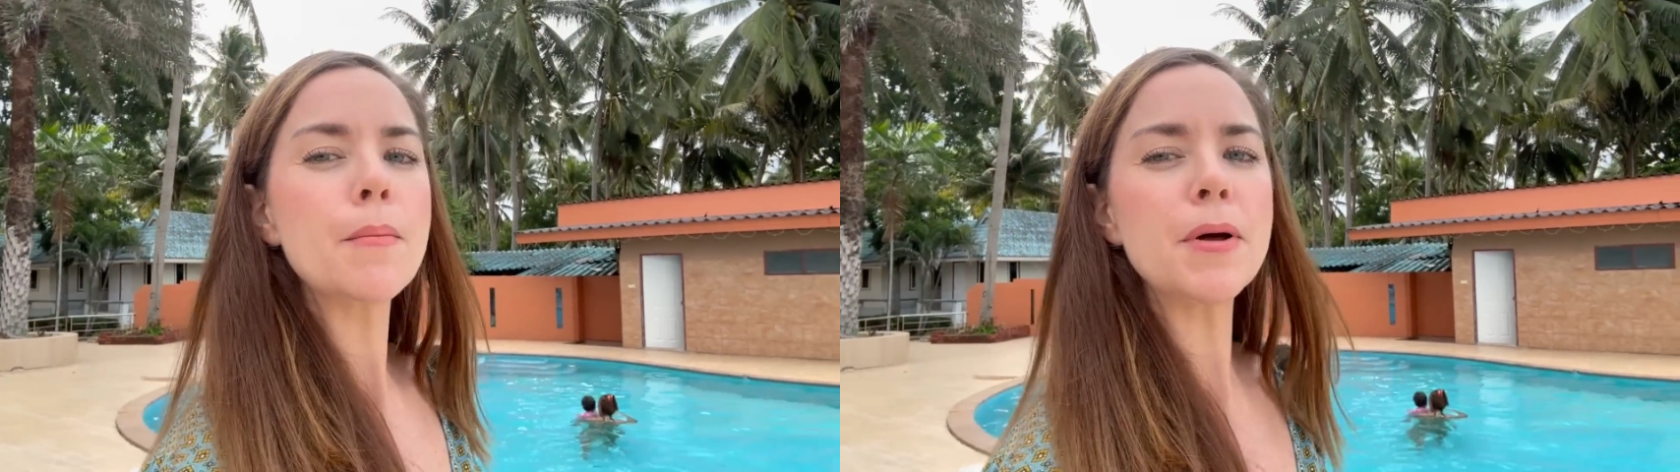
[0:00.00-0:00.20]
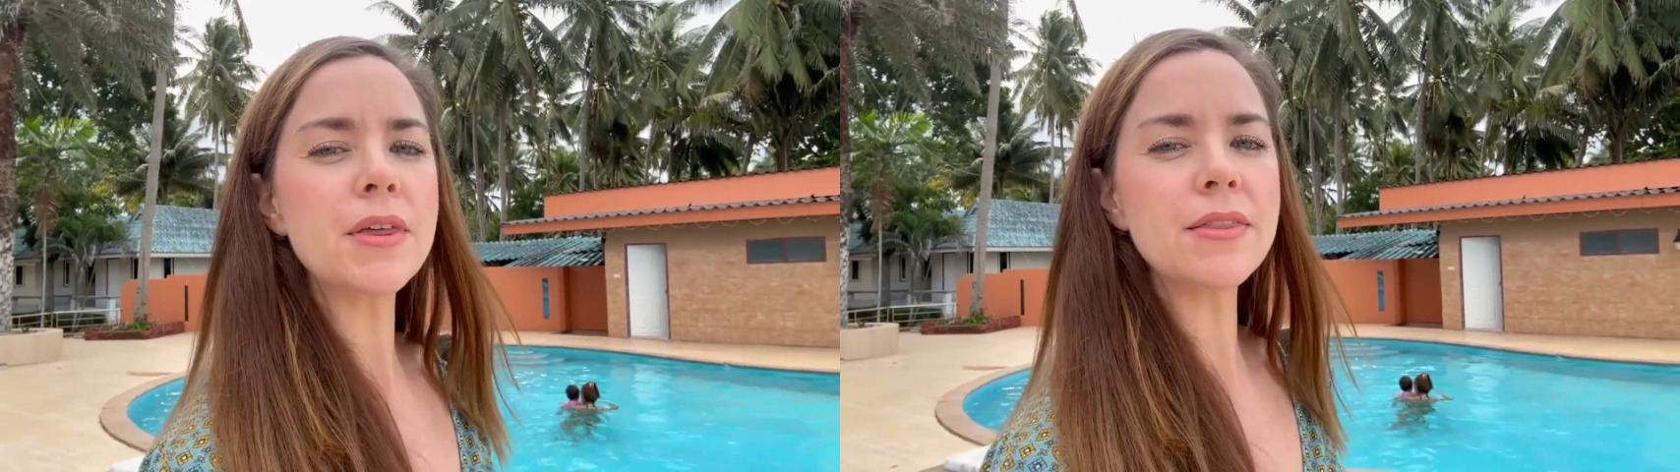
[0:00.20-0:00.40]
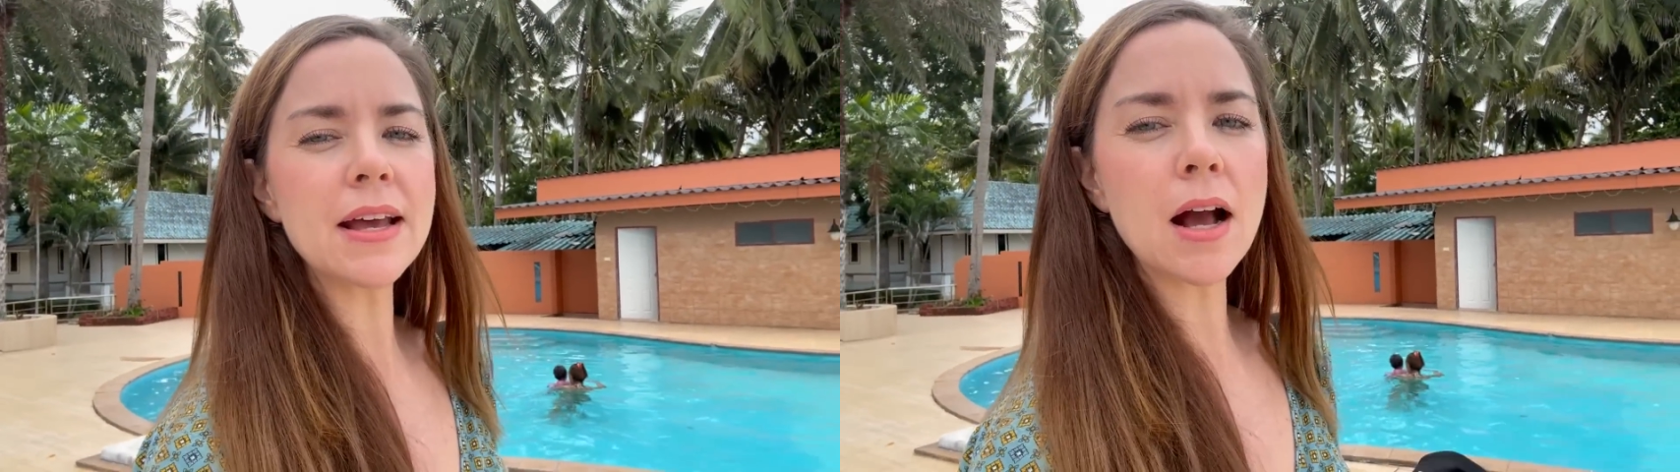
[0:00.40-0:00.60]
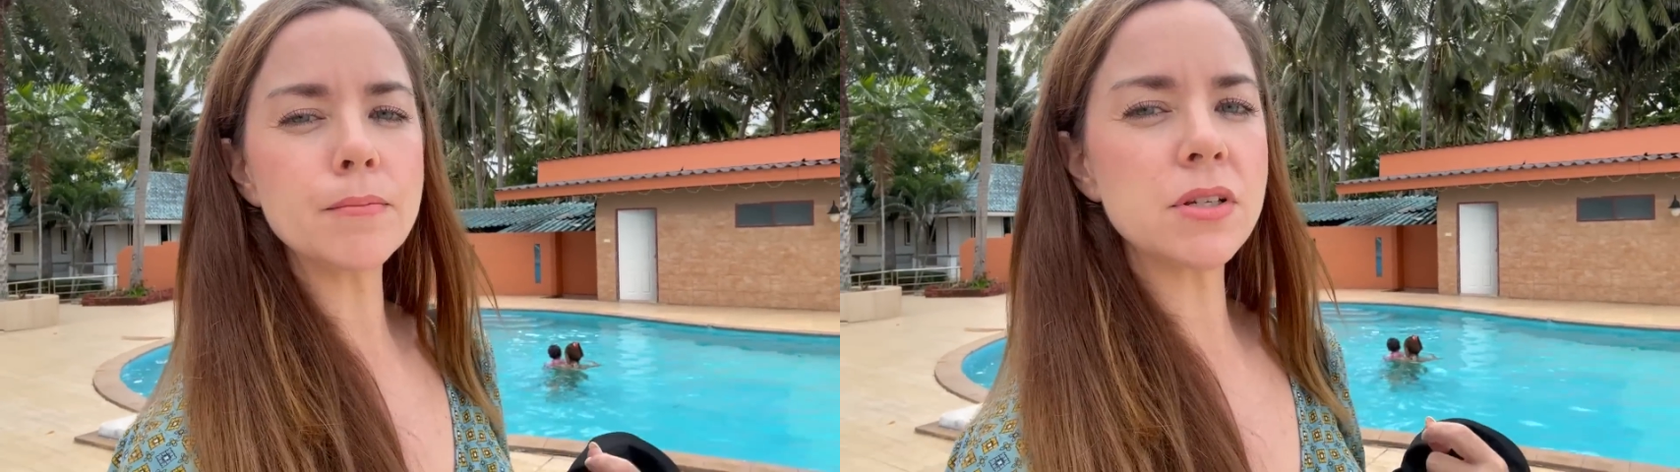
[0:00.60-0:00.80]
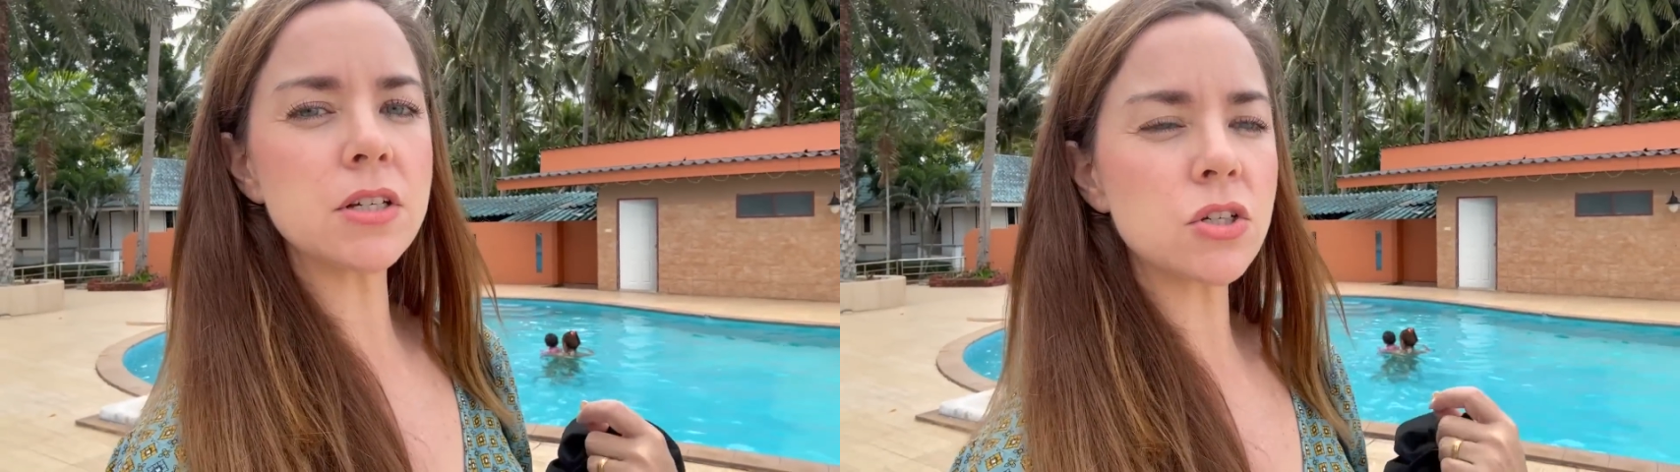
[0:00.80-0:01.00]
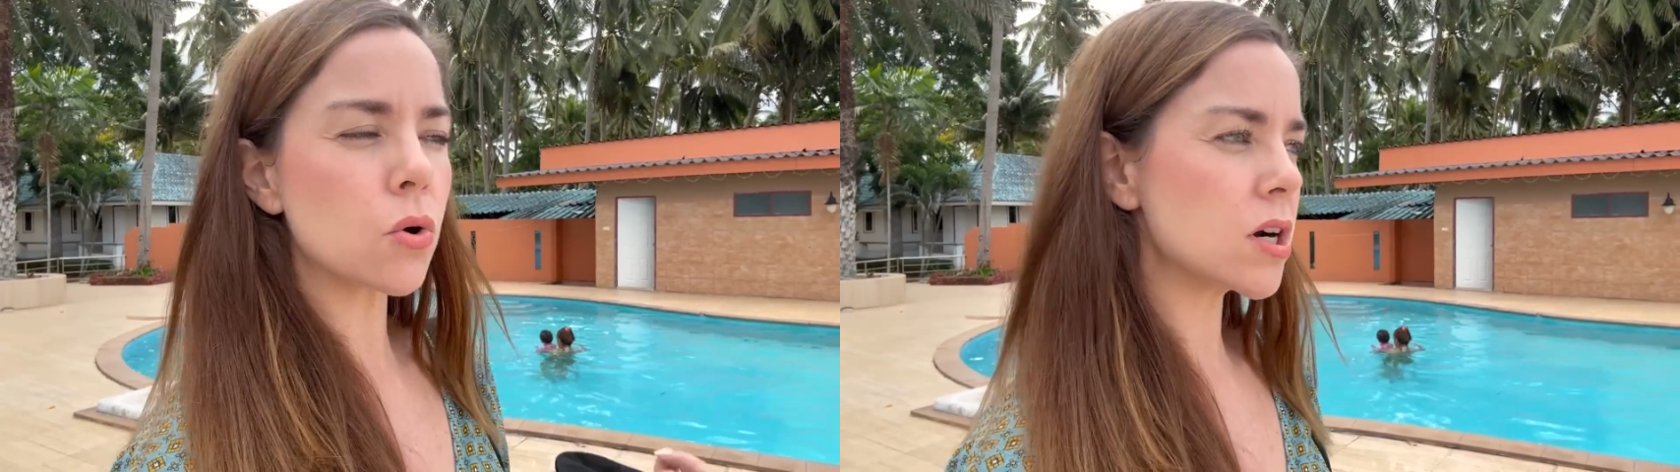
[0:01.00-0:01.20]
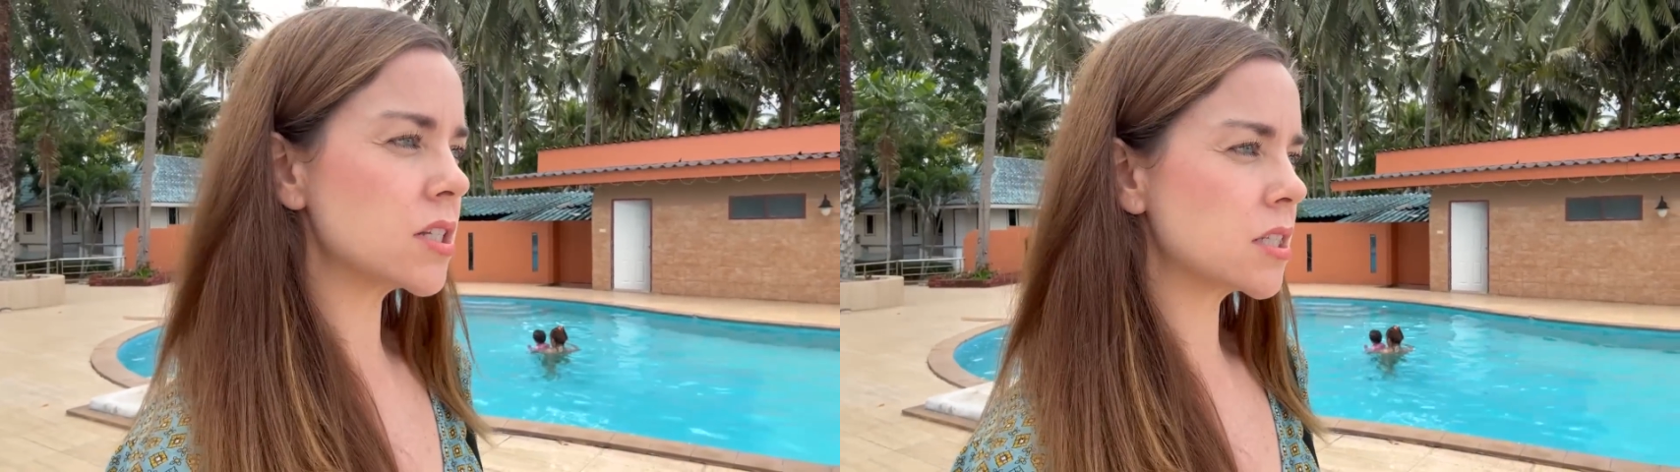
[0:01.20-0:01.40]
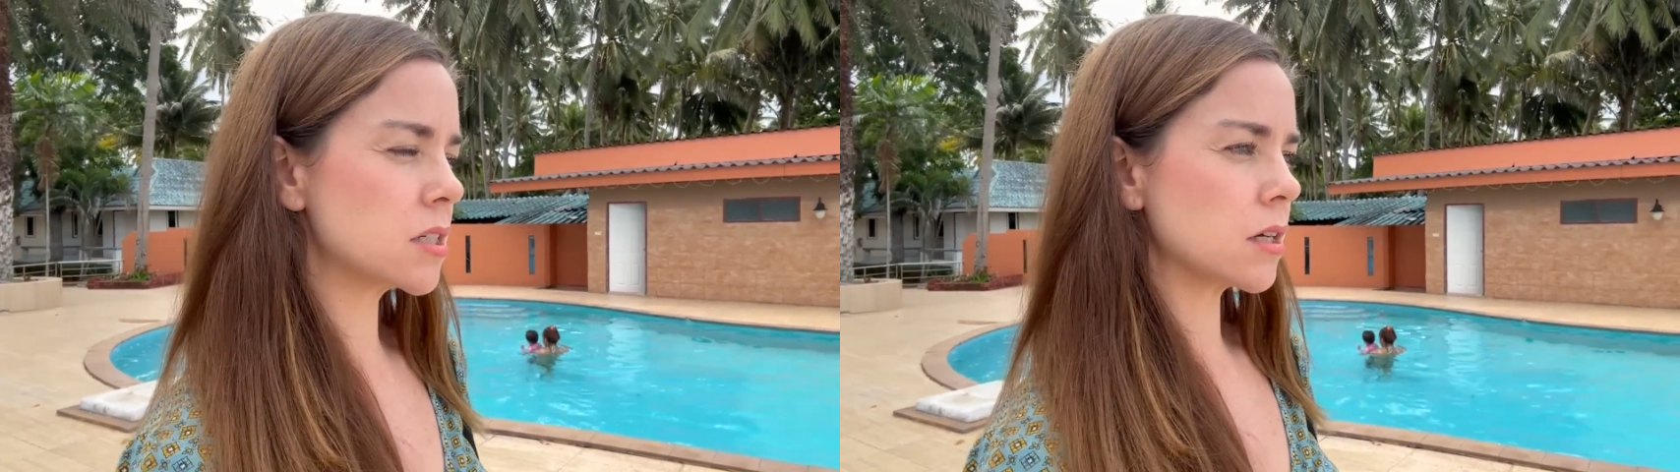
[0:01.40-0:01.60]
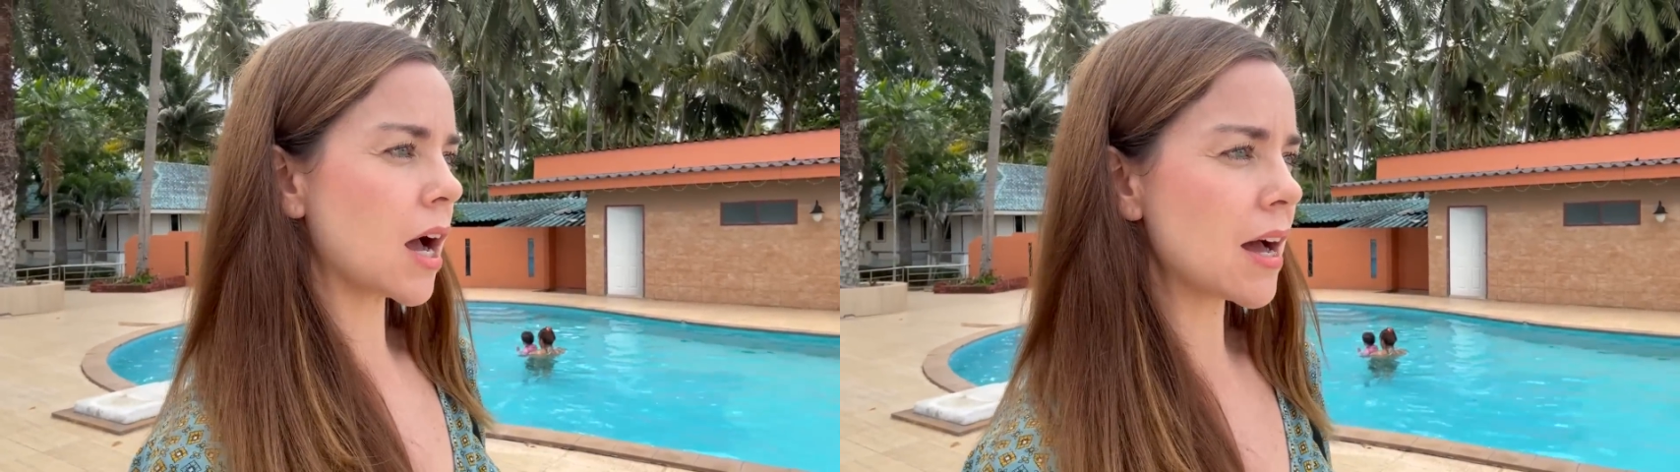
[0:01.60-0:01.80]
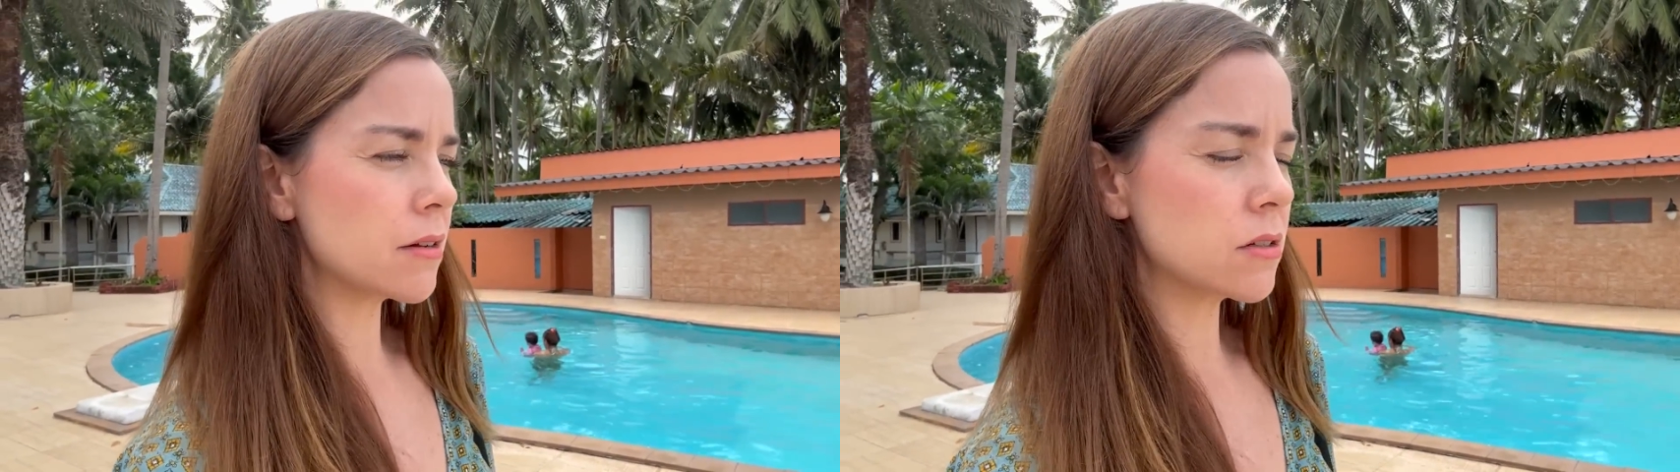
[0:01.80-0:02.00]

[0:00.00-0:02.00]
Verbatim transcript: but then they come to the tourist uh,